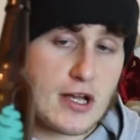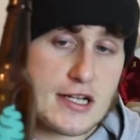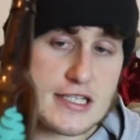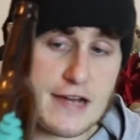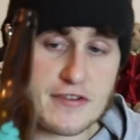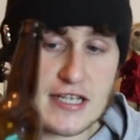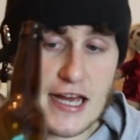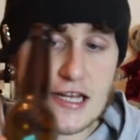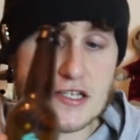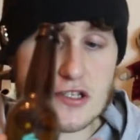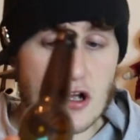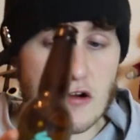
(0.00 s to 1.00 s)
to have a
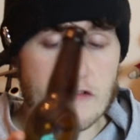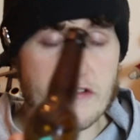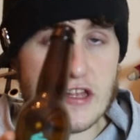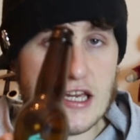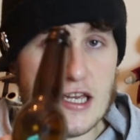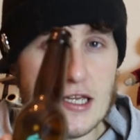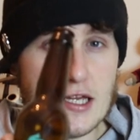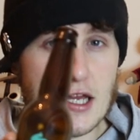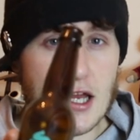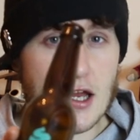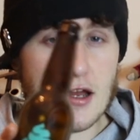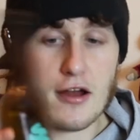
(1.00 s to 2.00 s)
taste of the,
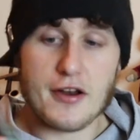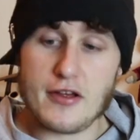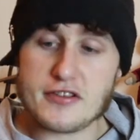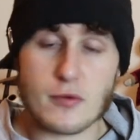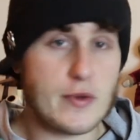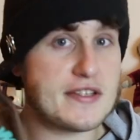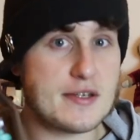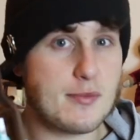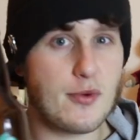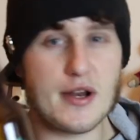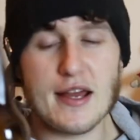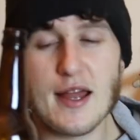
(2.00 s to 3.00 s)
I know it's a weird
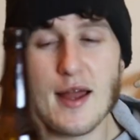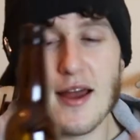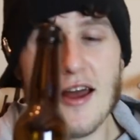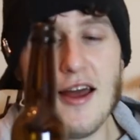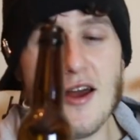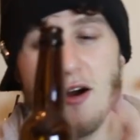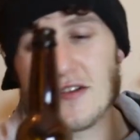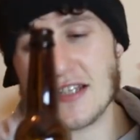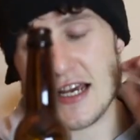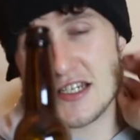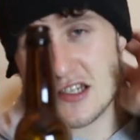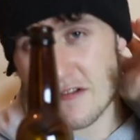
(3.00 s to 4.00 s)
symbol, isn't it? A
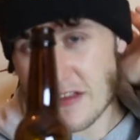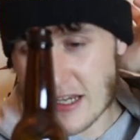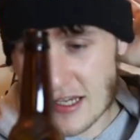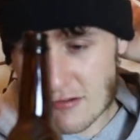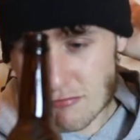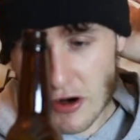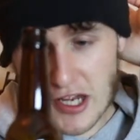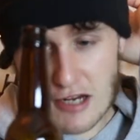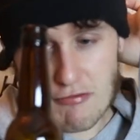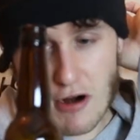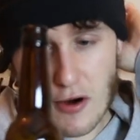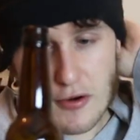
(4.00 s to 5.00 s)
taste of the Rocky
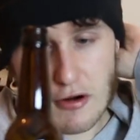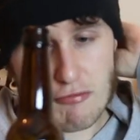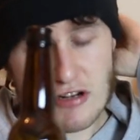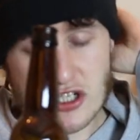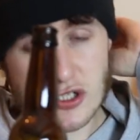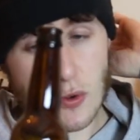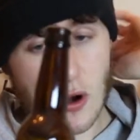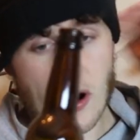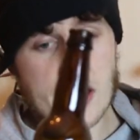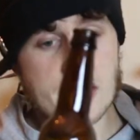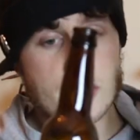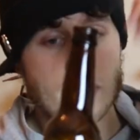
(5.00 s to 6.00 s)
Road Original
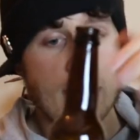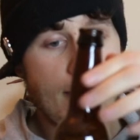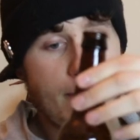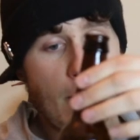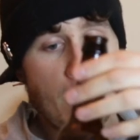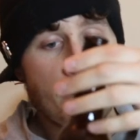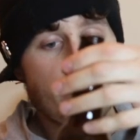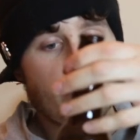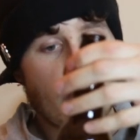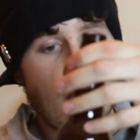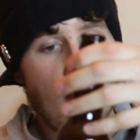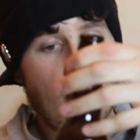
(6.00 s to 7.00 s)
Ice Cream
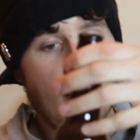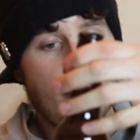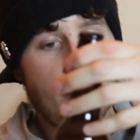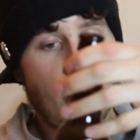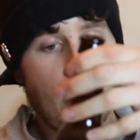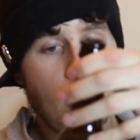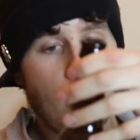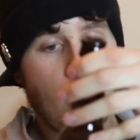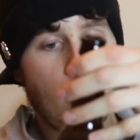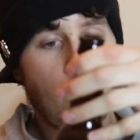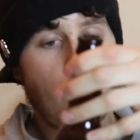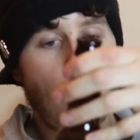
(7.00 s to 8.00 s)
by
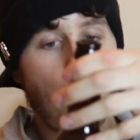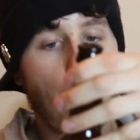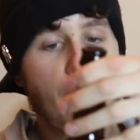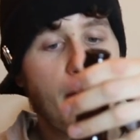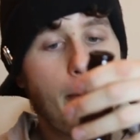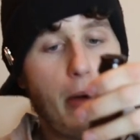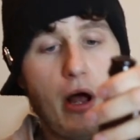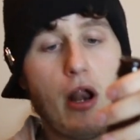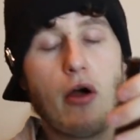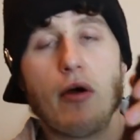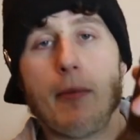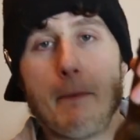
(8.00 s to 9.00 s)

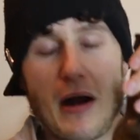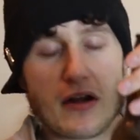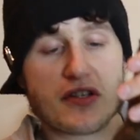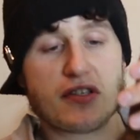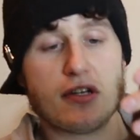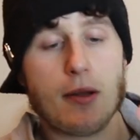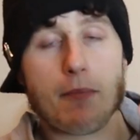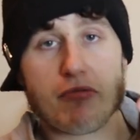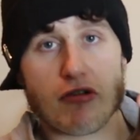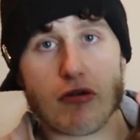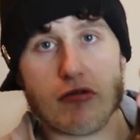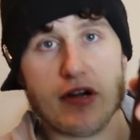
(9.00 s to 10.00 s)
Omnipollo and Buxton
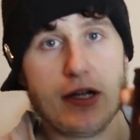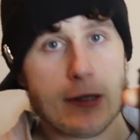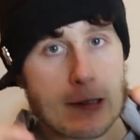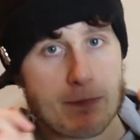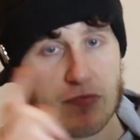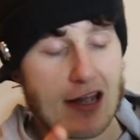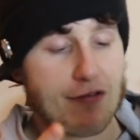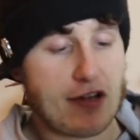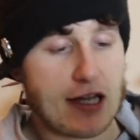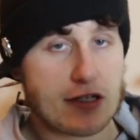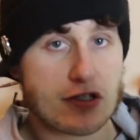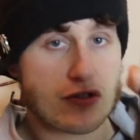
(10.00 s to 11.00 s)
Brewery.
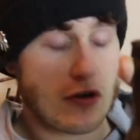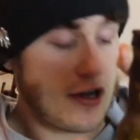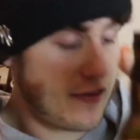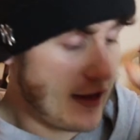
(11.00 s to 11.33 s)
Definitely get to try